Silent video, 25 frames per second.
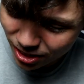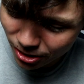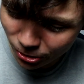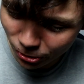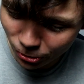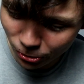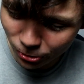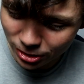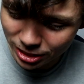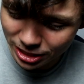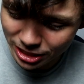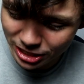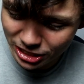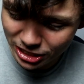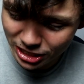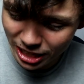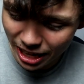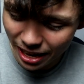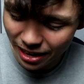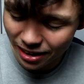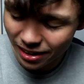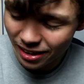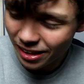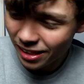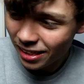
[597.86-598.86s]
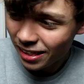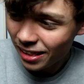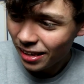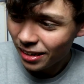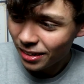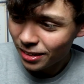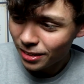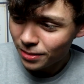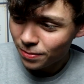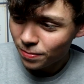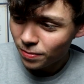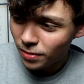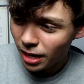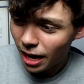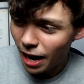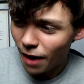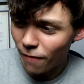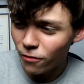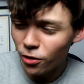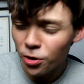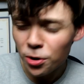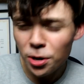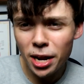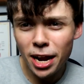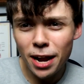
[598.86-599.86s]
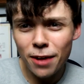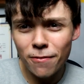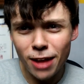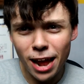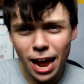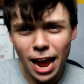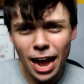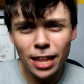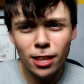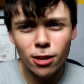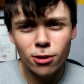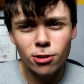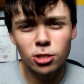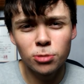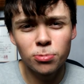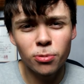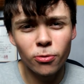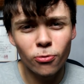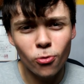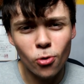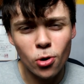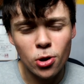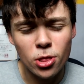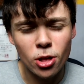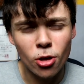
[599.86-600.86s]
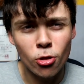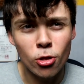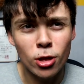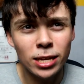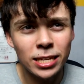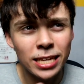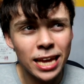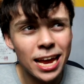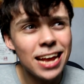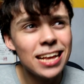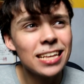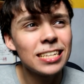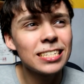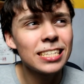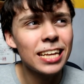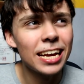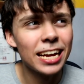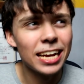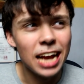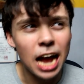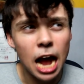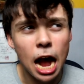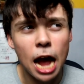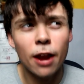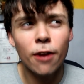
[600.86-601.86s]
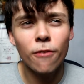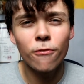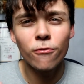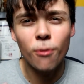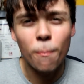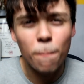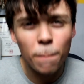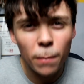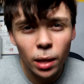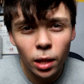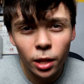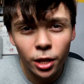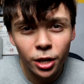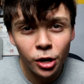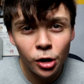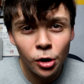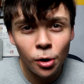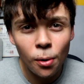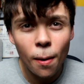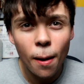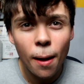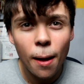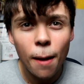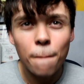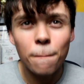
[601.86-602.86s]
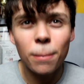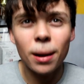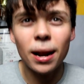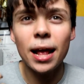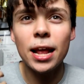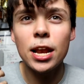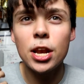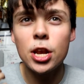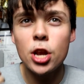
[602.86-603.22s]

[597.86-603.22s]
Holy shit. I feel like I've had those before though. They taste like kind of familiar, but I